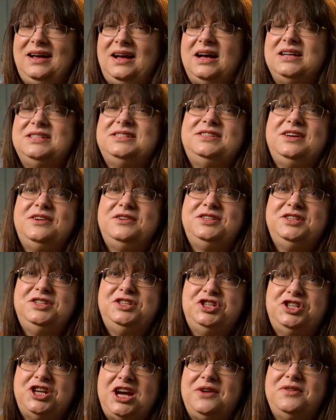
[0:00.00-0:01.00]
I started a
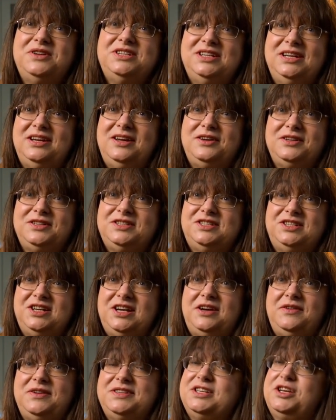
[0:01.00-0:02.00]
charity last
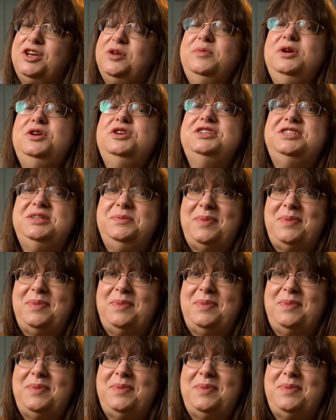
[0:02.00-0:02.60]
year. It's a community